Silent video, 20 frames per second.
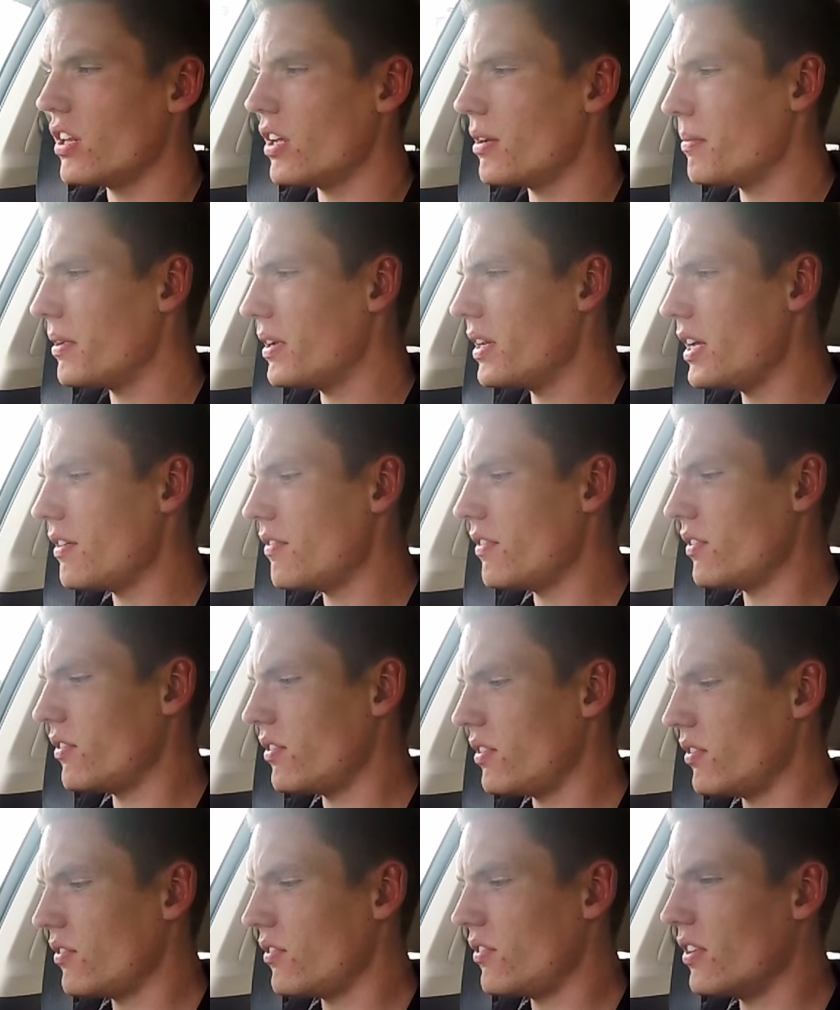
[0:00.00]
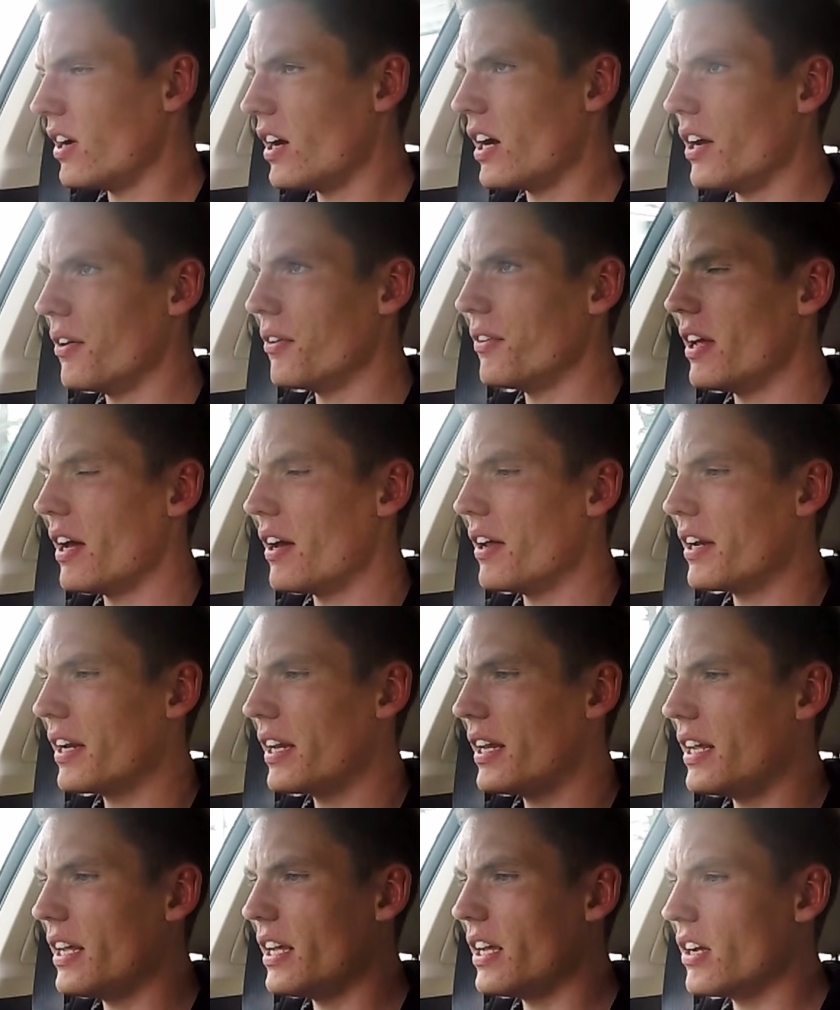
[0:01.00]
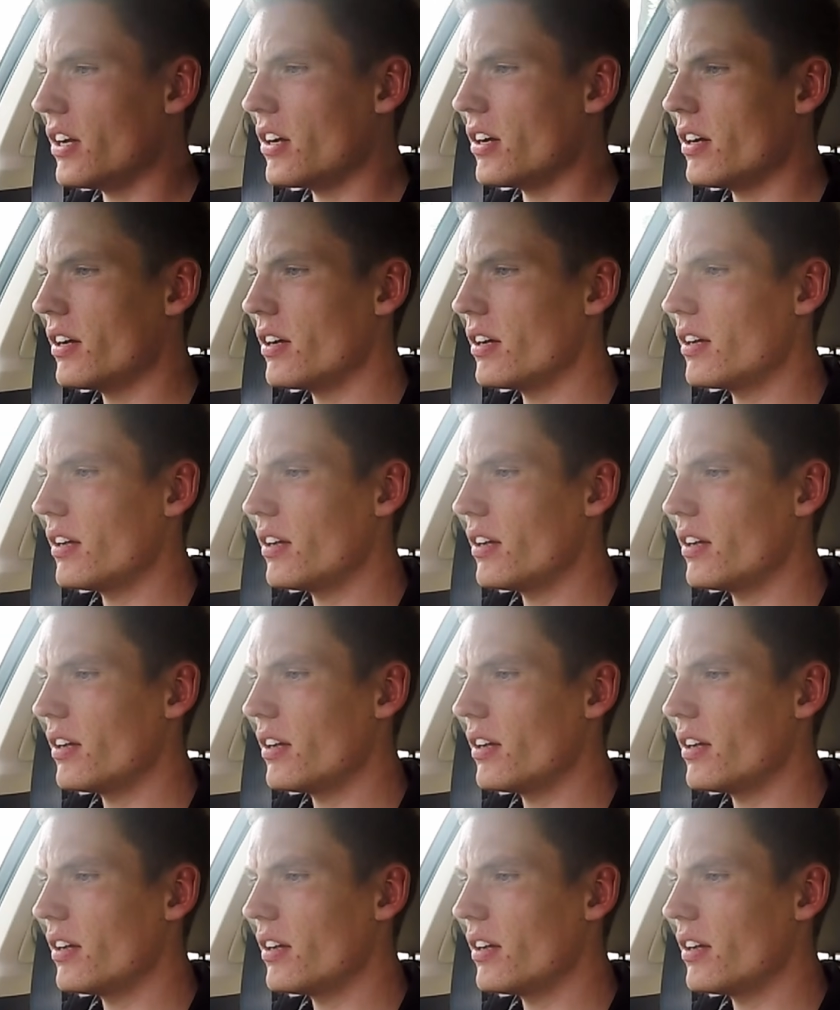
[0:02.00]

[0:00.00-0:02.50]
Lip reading: I believe it's this dial down here.